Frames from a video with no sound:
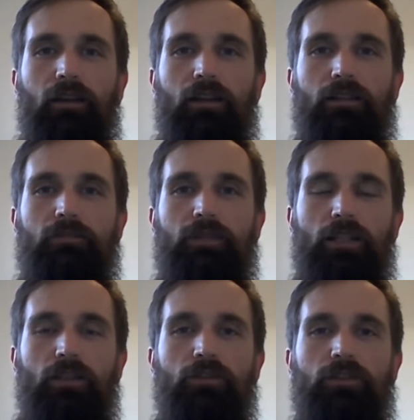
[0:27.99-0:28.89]
had some
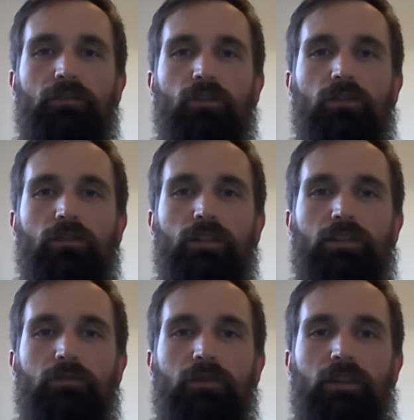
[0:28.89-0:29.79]
technical
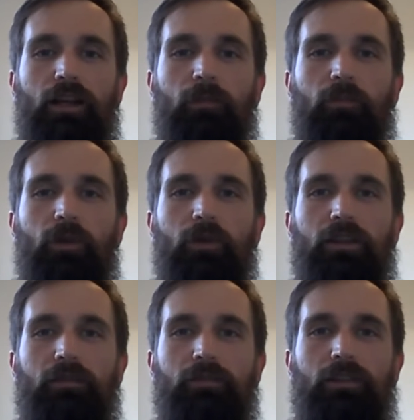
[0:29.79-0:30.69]
difficulties with
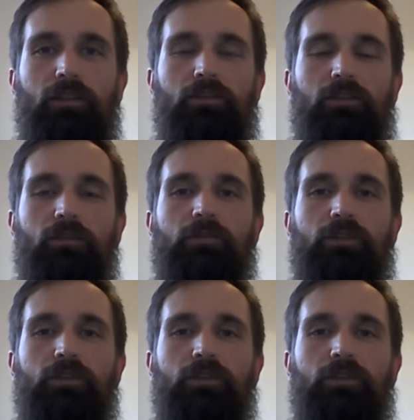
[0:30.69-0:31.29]
uploading them to YouTube.